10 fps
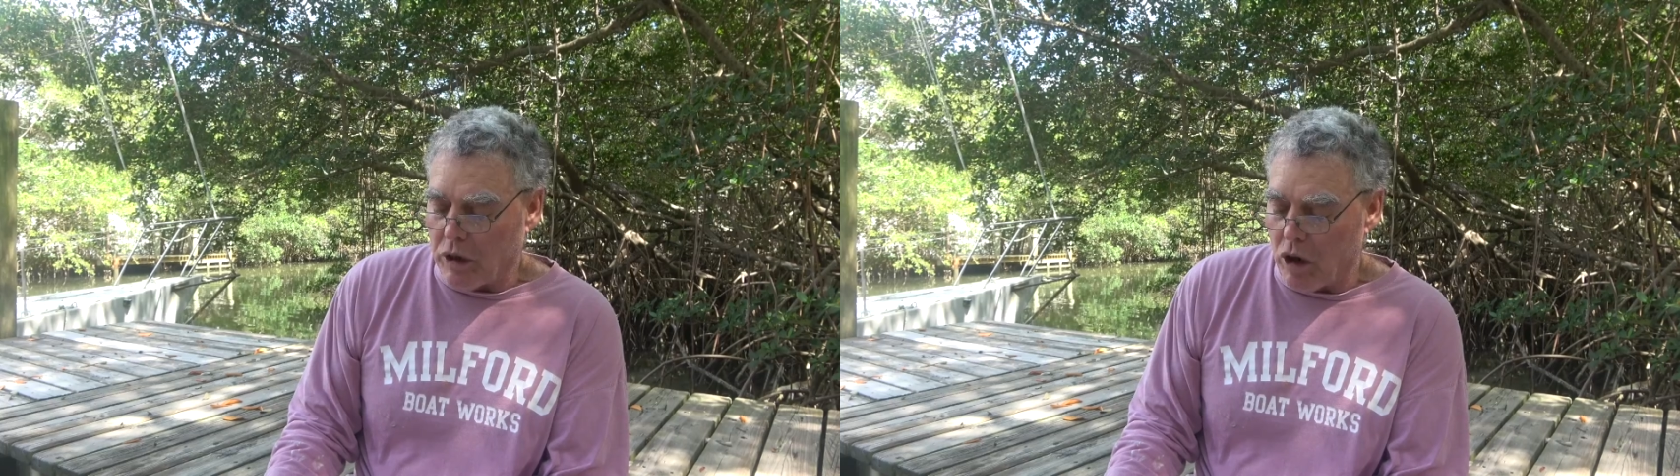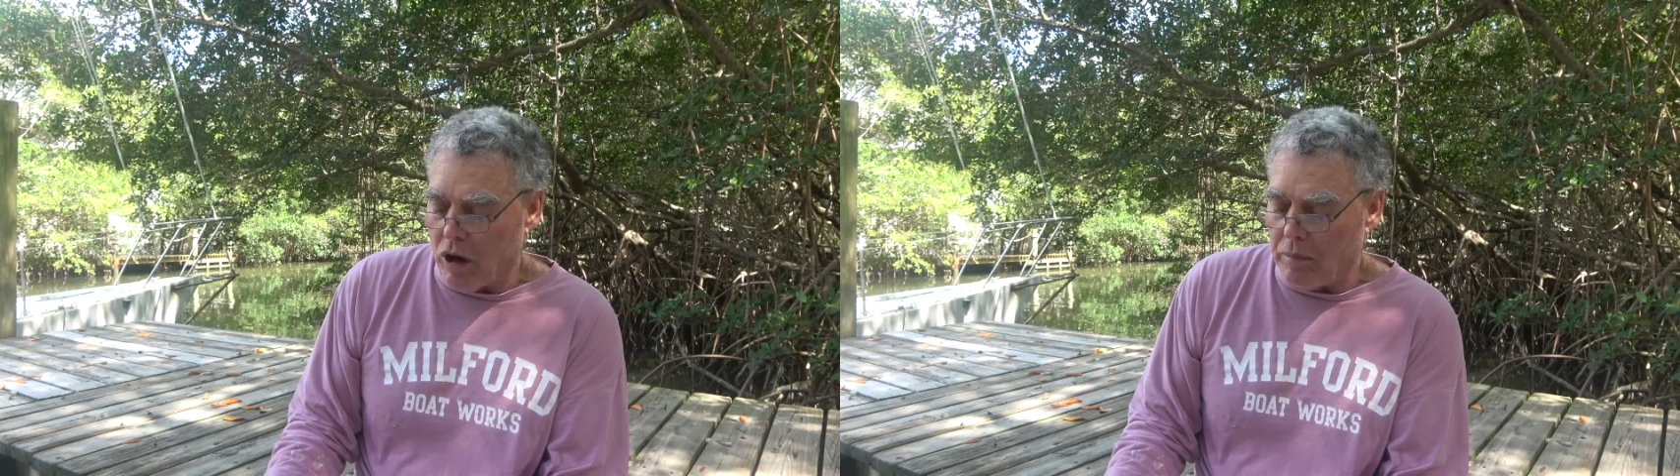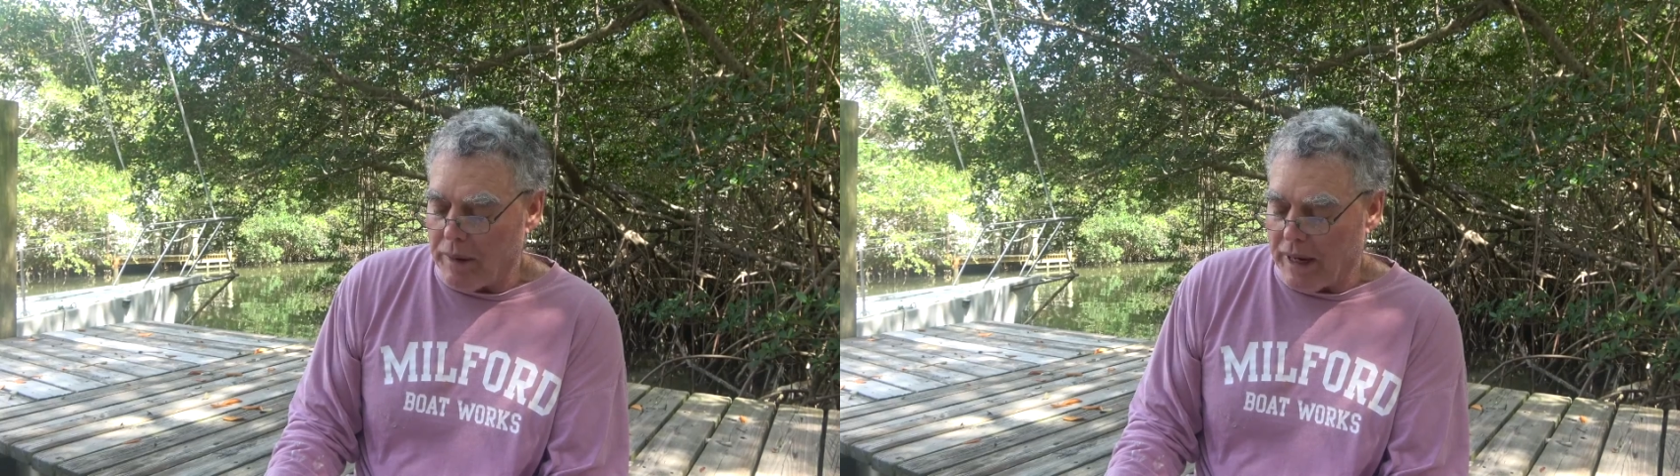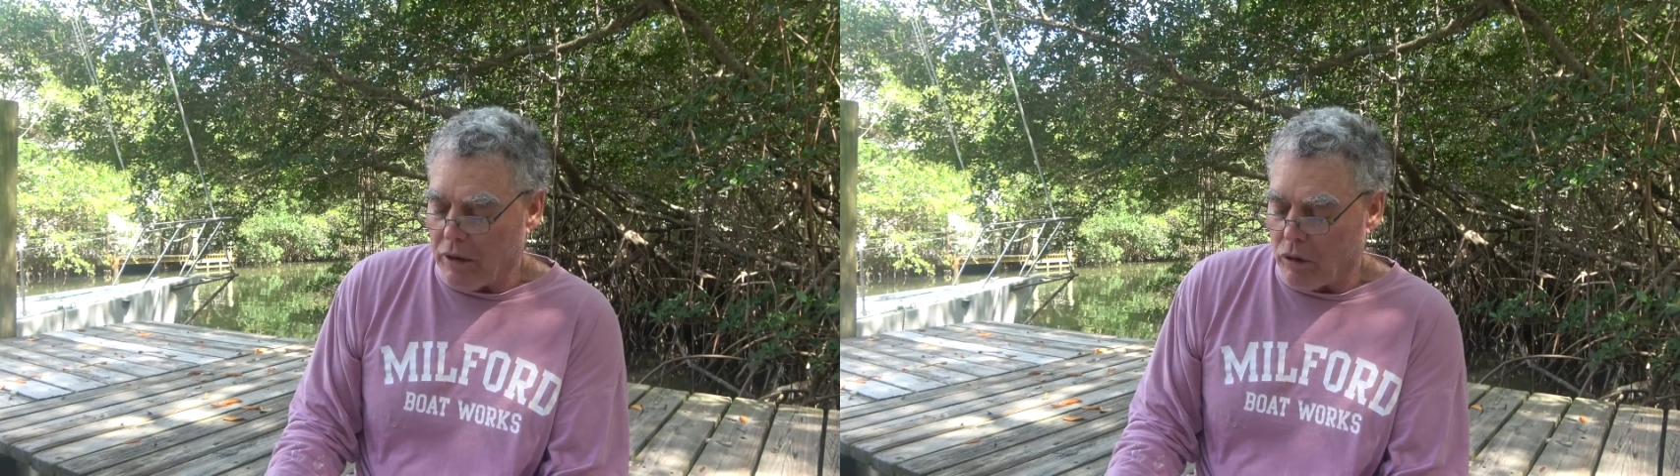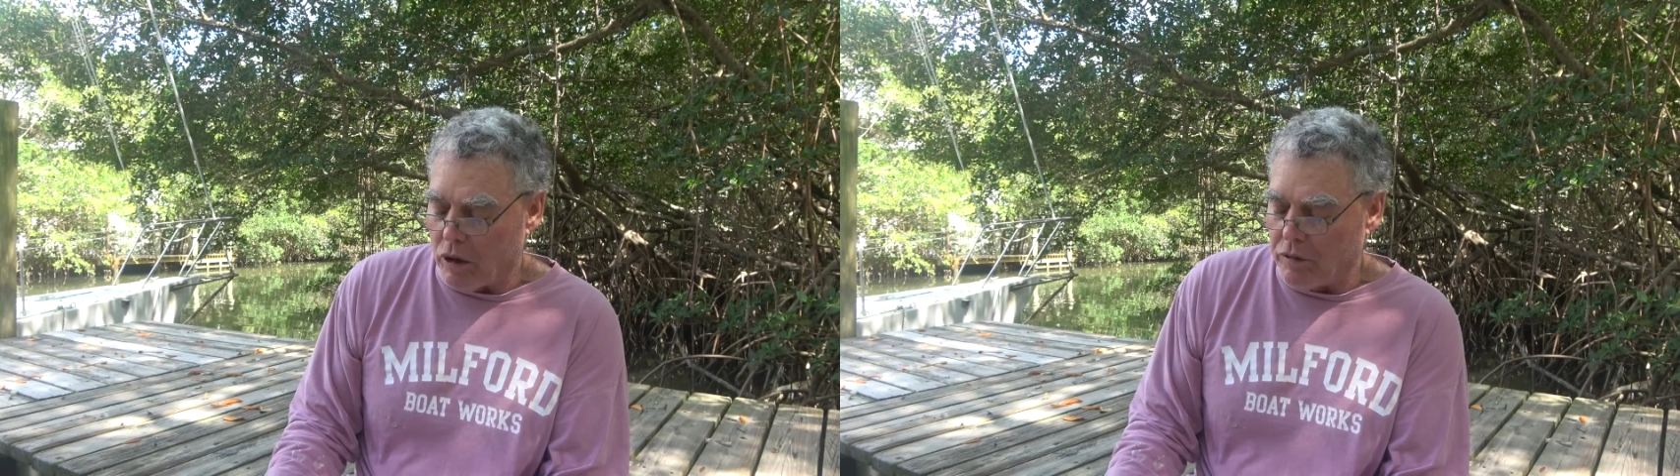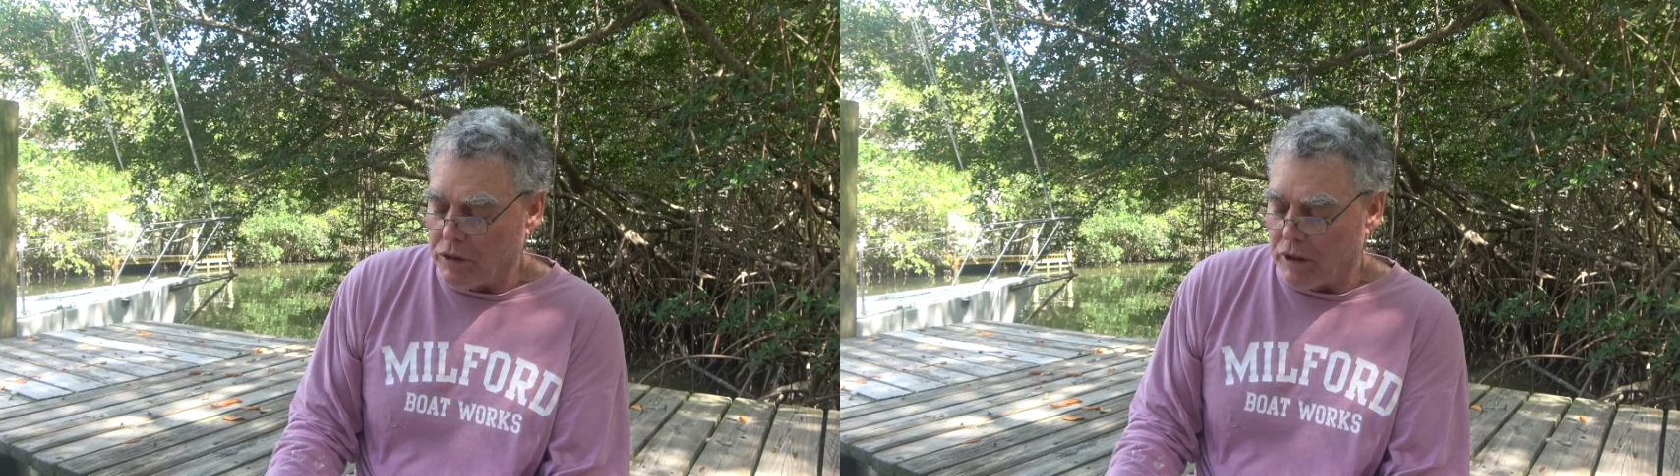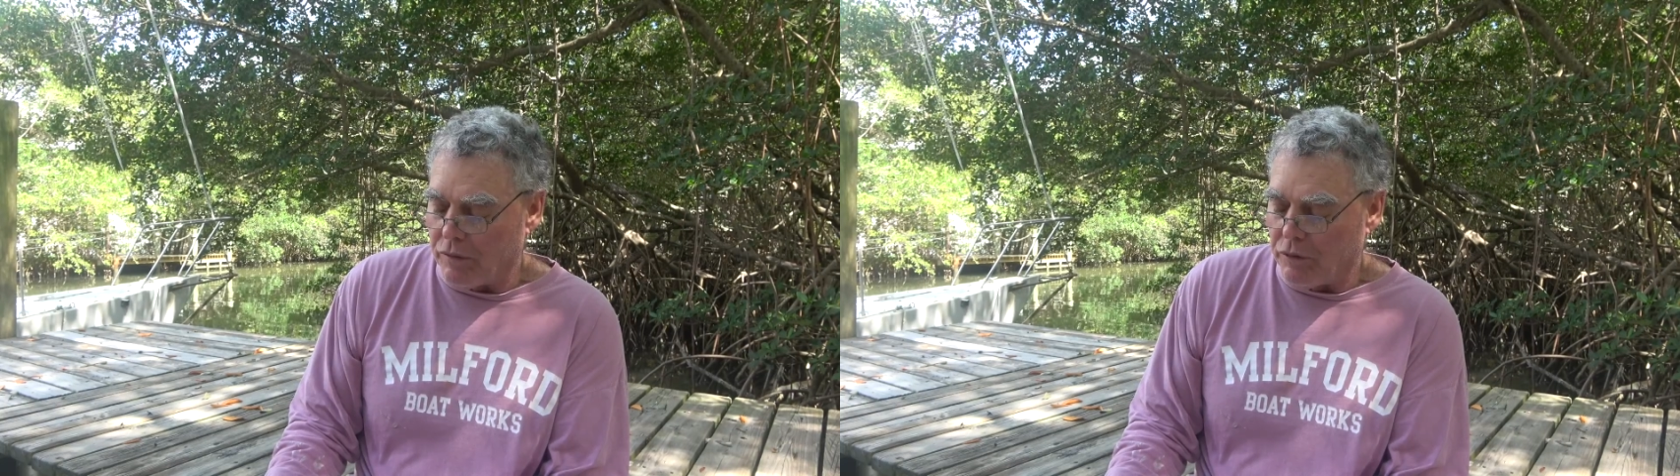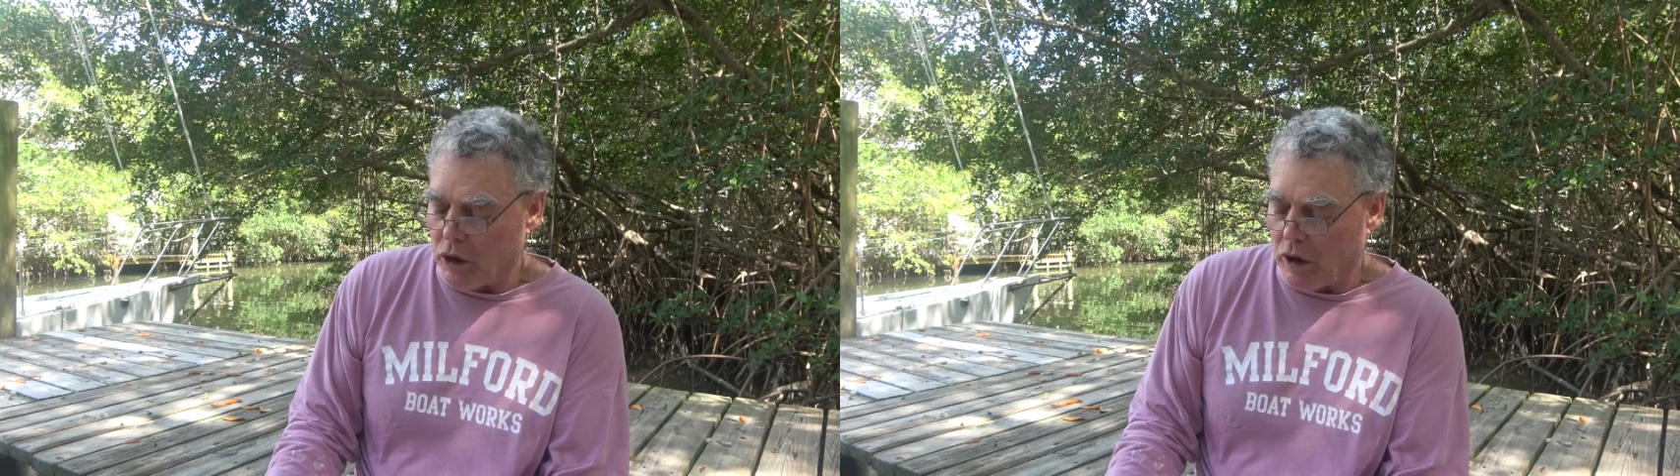call mangroves
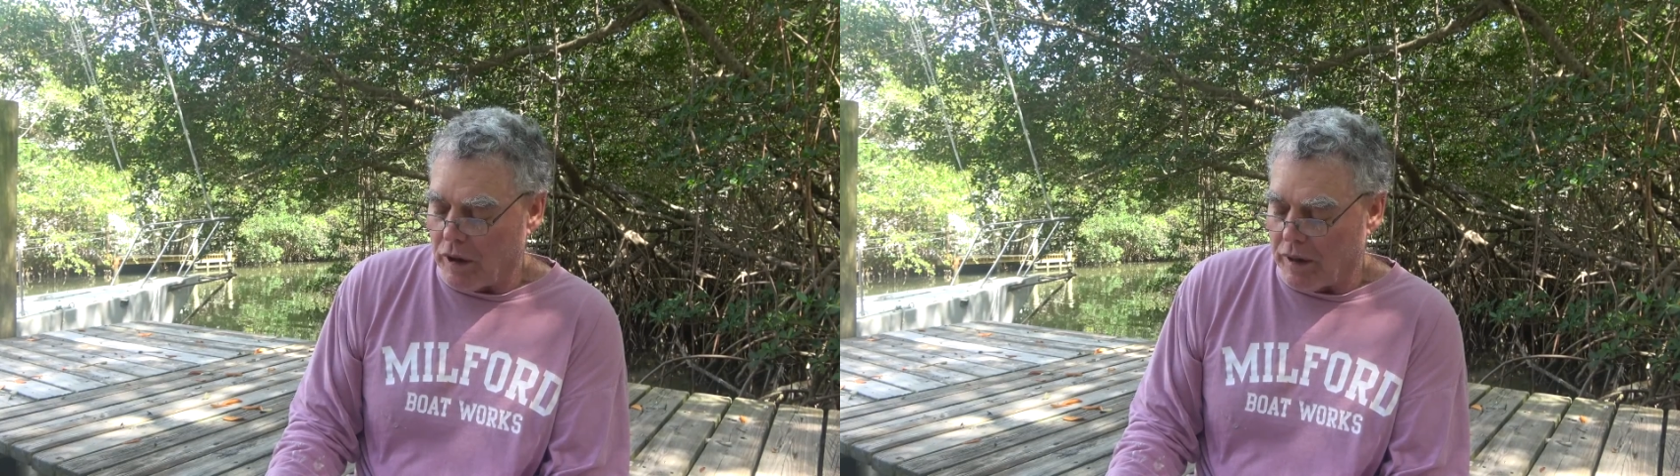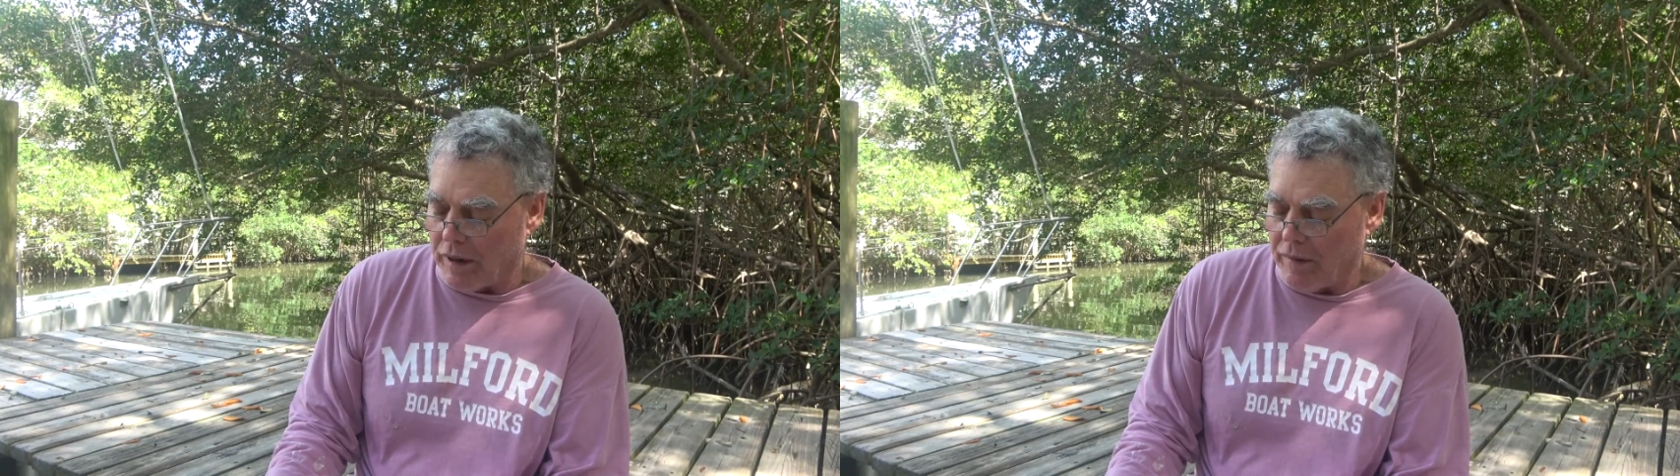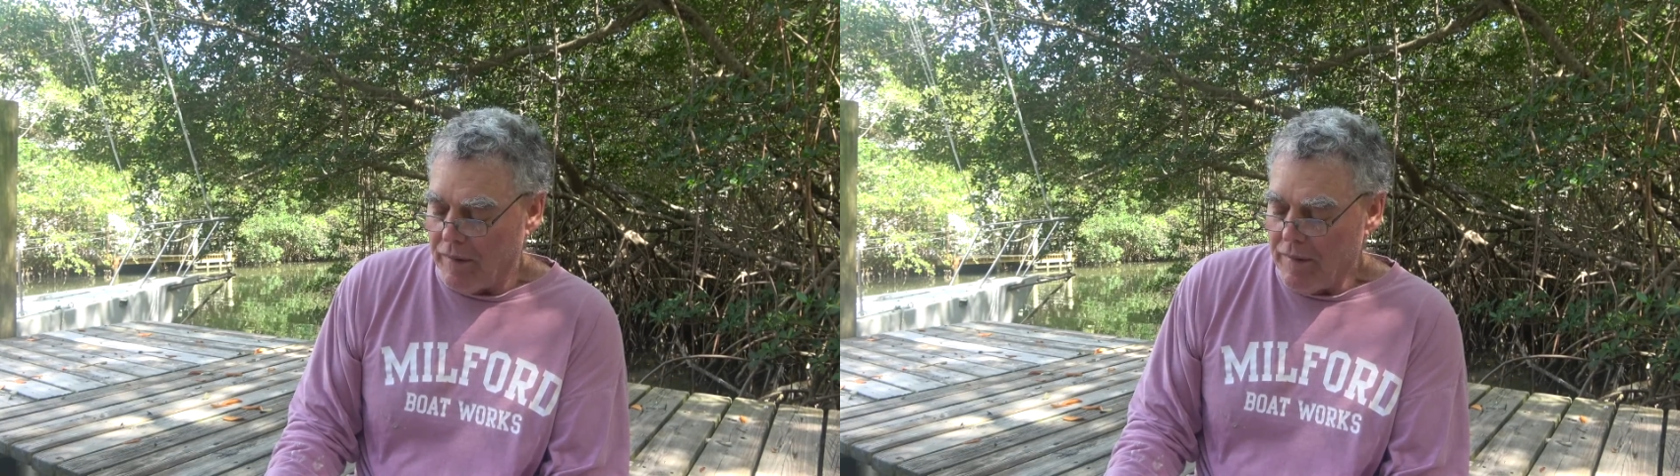in Florida.